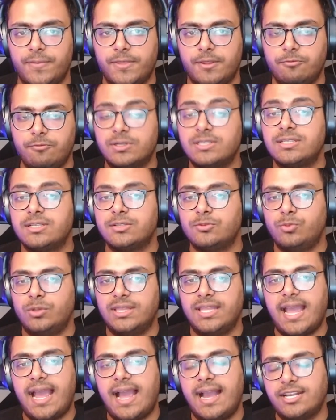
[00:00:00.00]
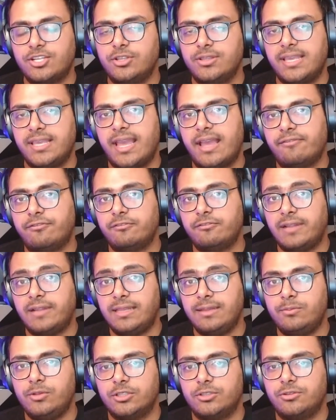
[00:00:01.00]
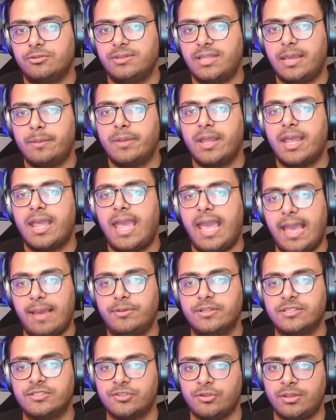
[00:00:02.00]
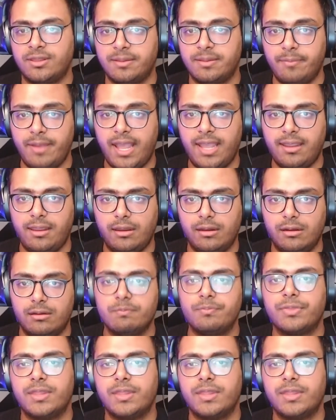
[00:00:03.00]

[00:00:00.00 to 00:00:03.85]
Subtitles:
versus what they actually have available to them happens on the backend.